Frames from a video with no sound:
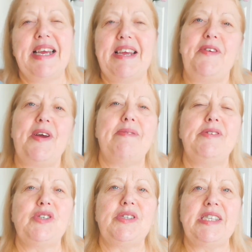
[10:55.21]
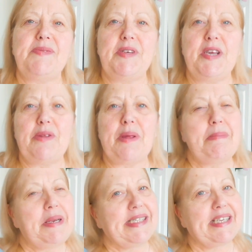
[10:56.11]
If you have enjoyed this video, then
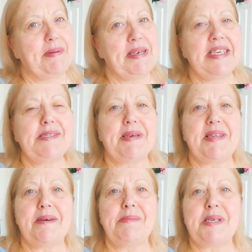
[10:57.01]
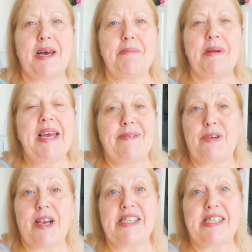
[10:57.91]
please give me a nice big thumbs up. If
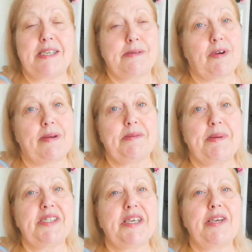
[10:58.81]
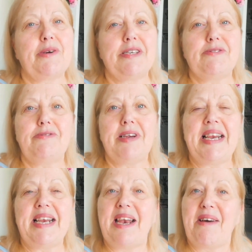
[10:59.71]
you'd like to subscribe to my channel, I'd
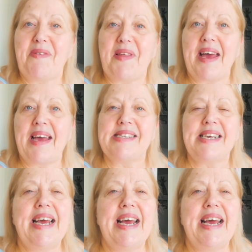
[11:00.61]
really love that.